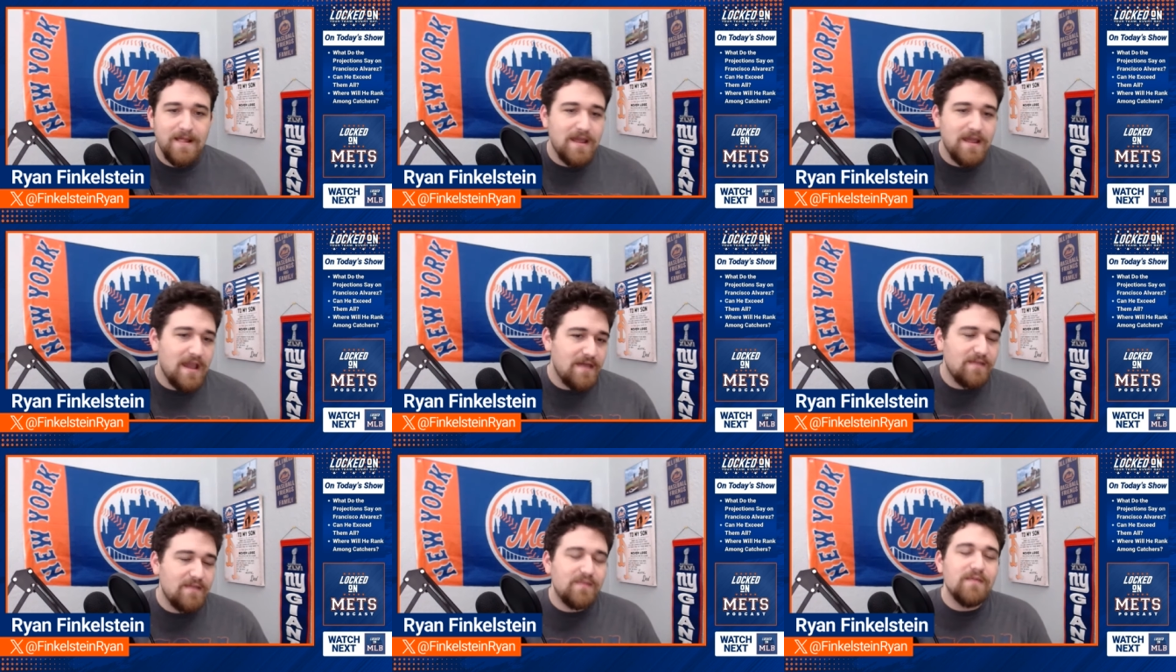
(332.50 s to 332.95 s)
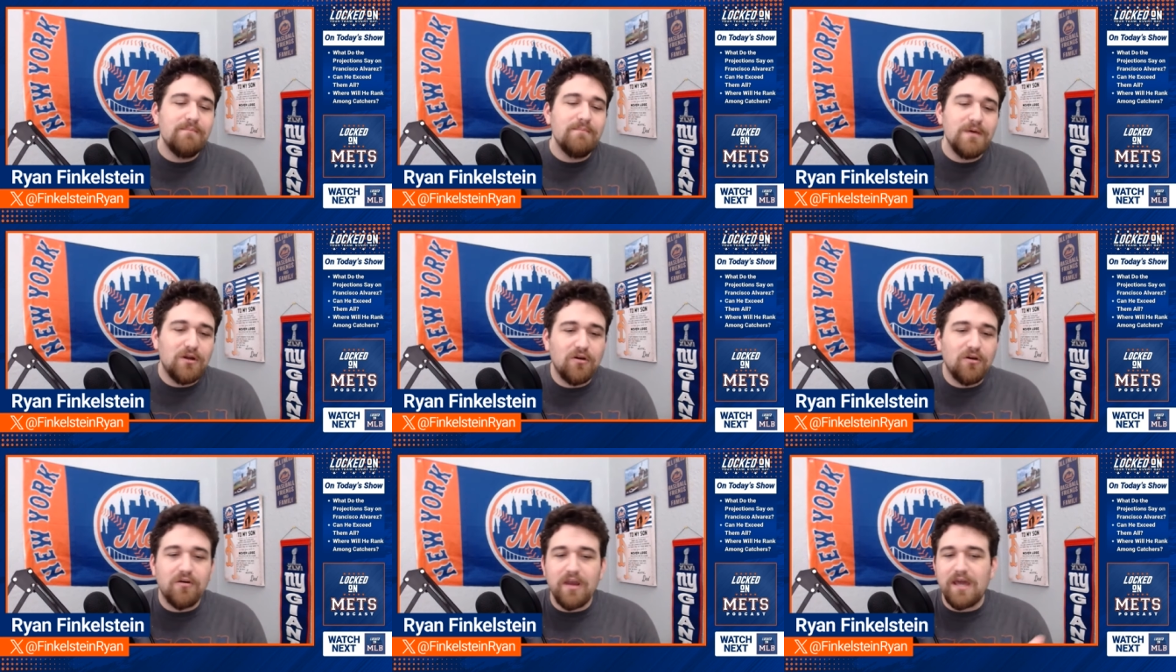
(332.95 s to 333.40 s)
And then the
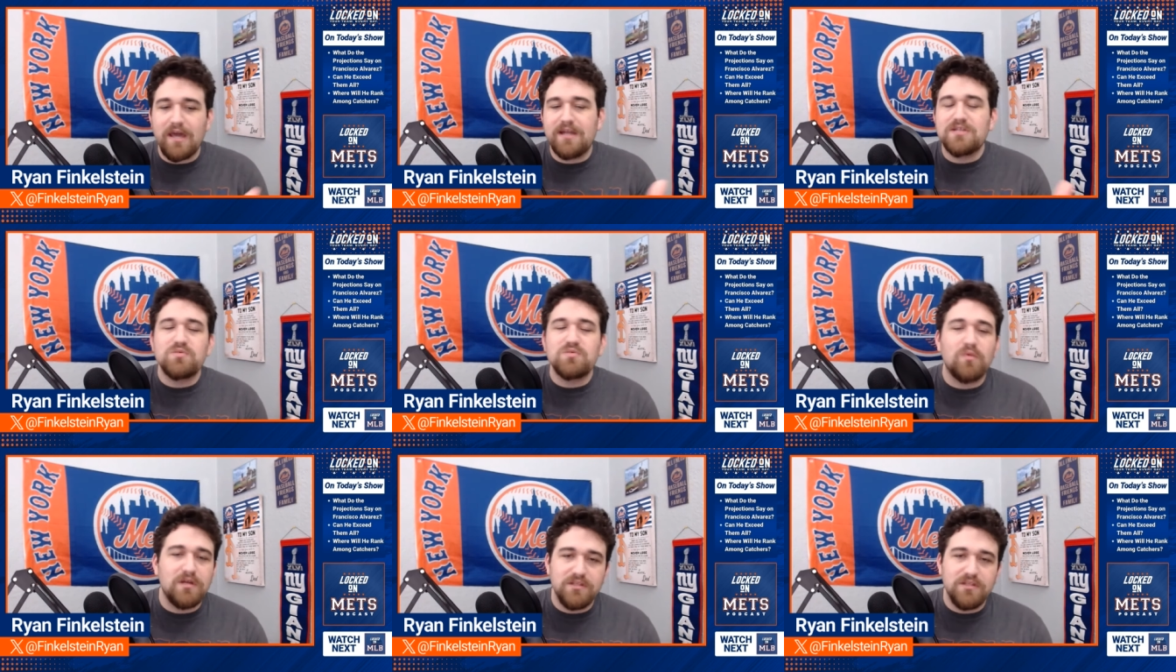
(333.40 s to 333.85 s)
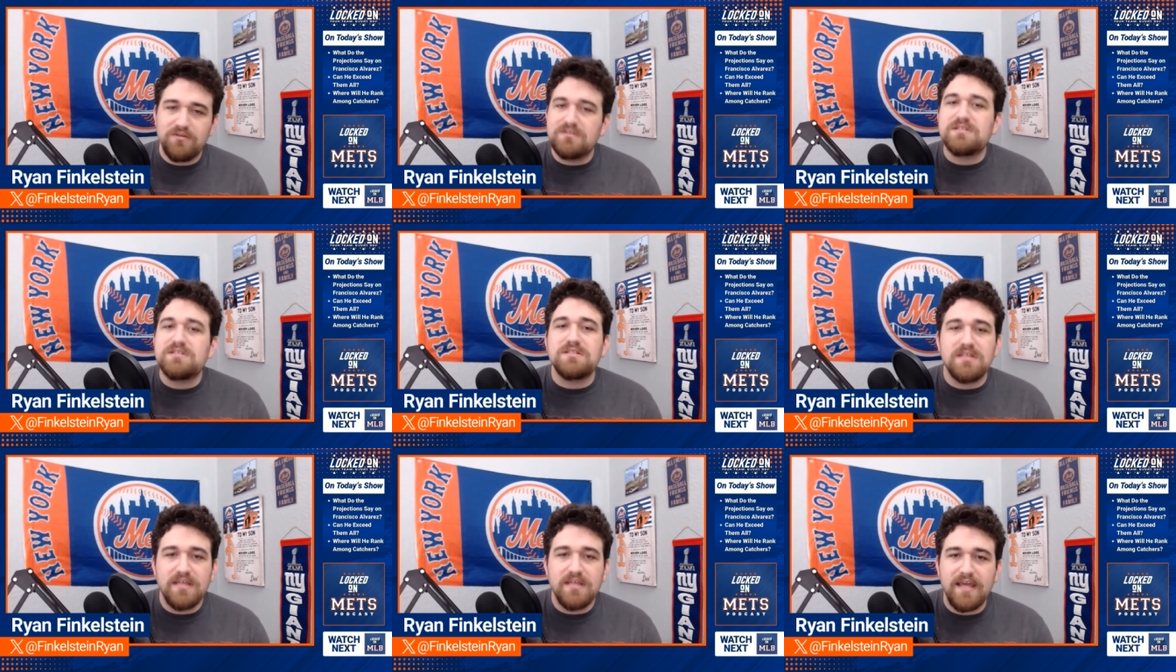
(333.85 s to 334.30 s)
middle ground is what you
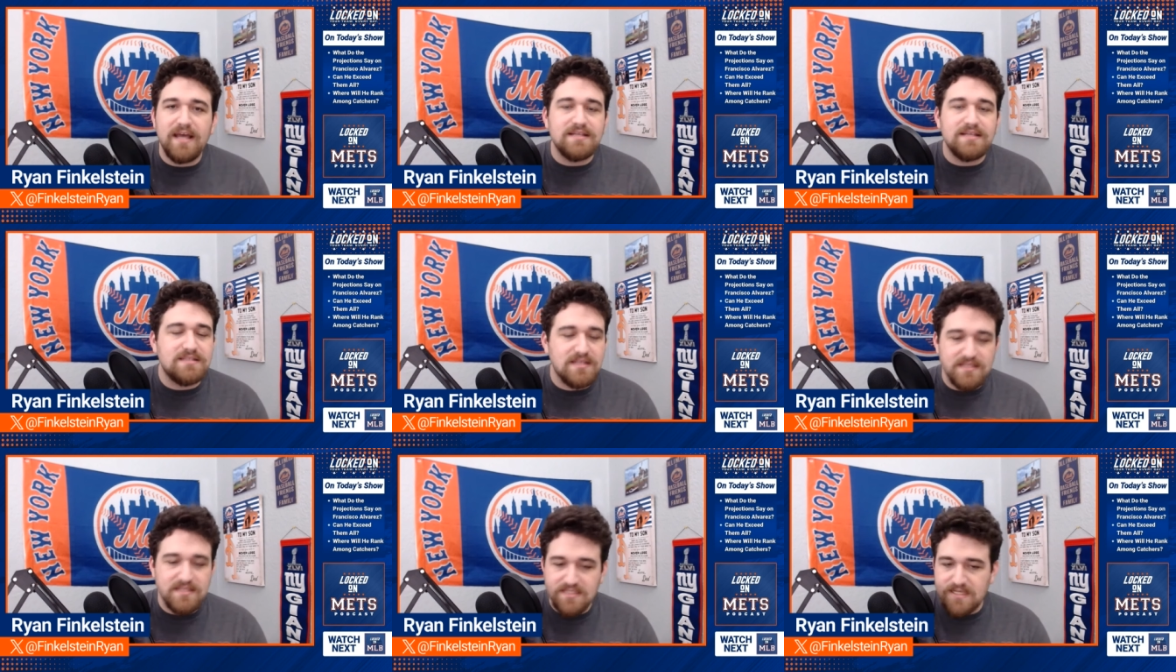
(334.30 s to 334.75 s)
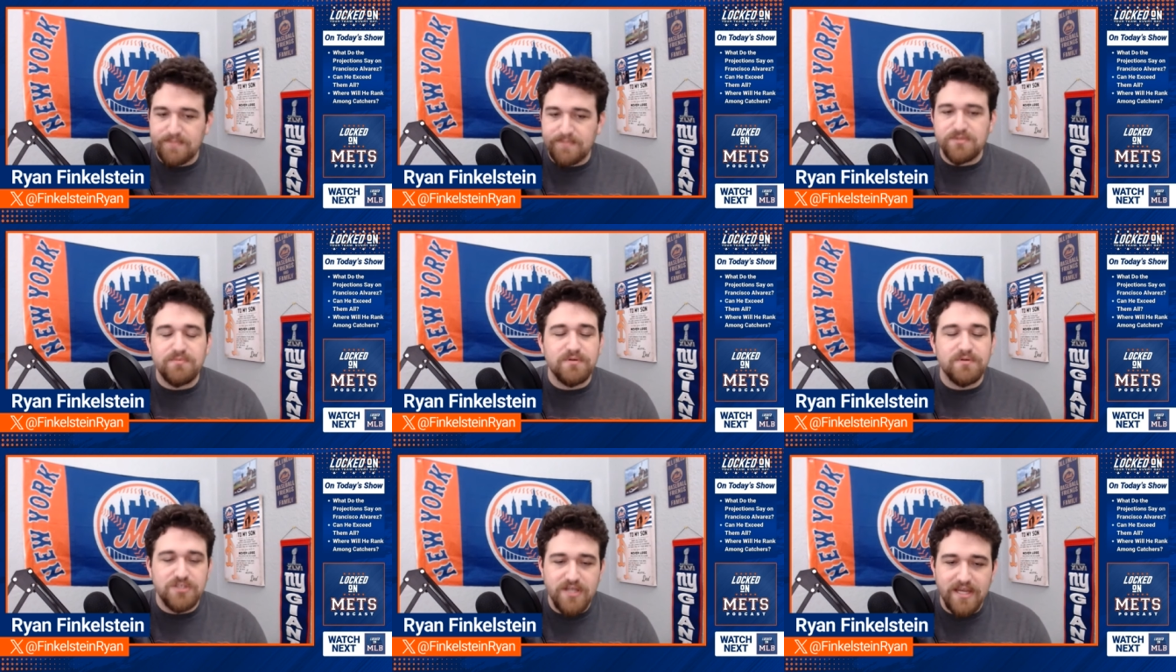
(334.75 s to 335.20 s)
see as his Zips
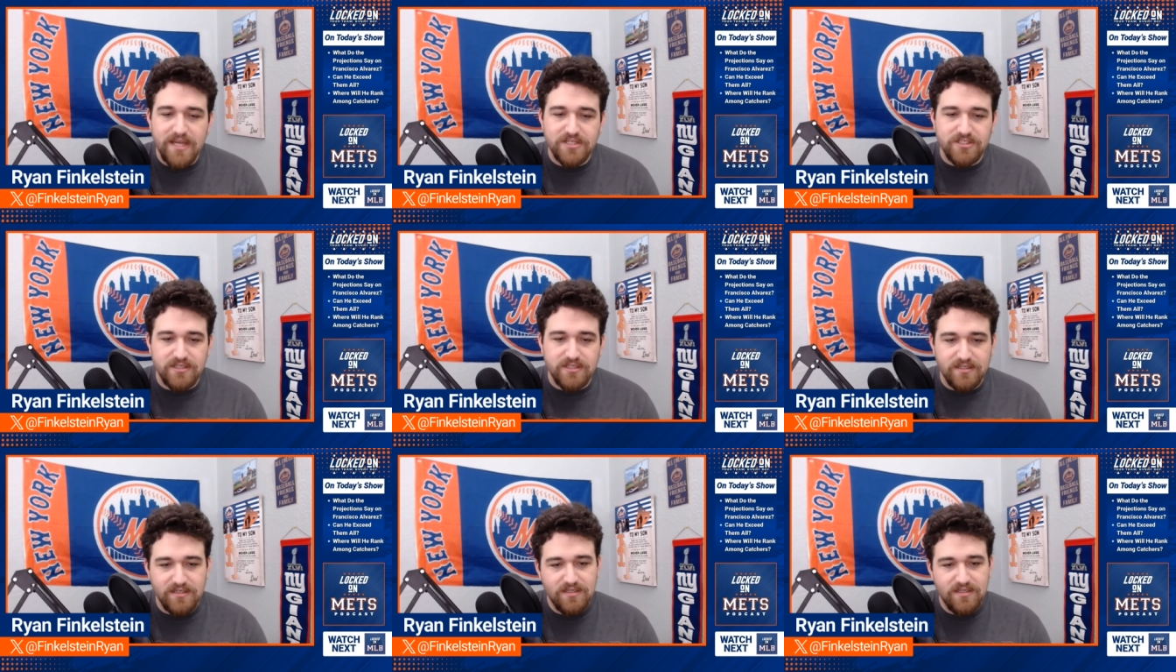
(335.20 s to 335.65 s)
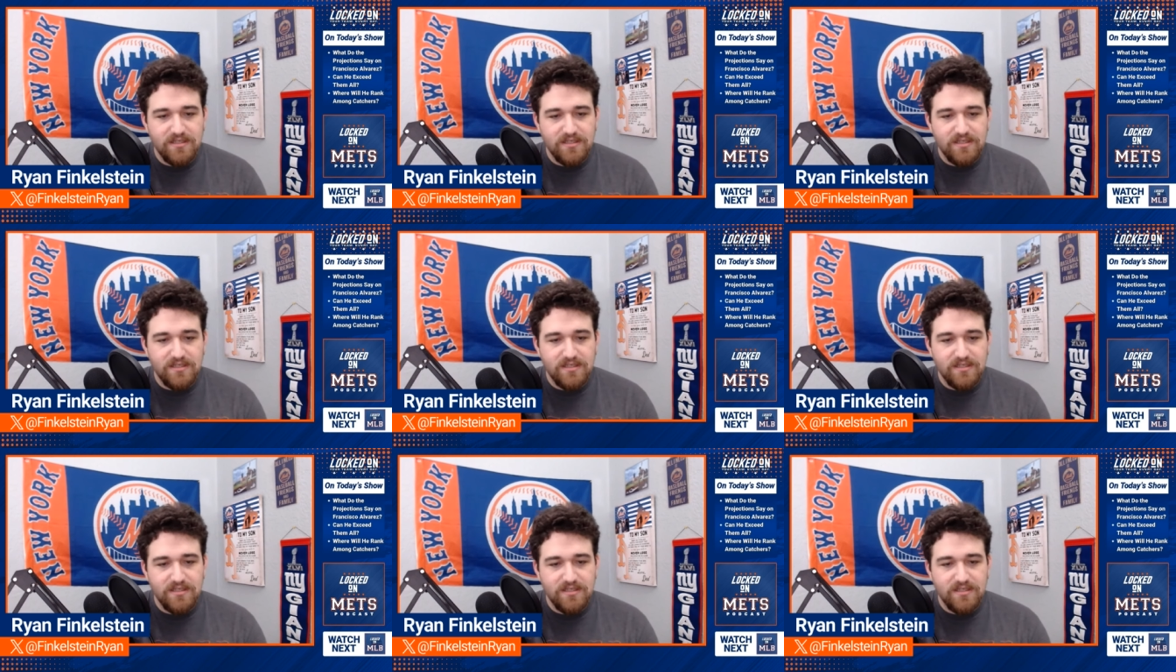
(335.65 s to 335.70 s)
projection.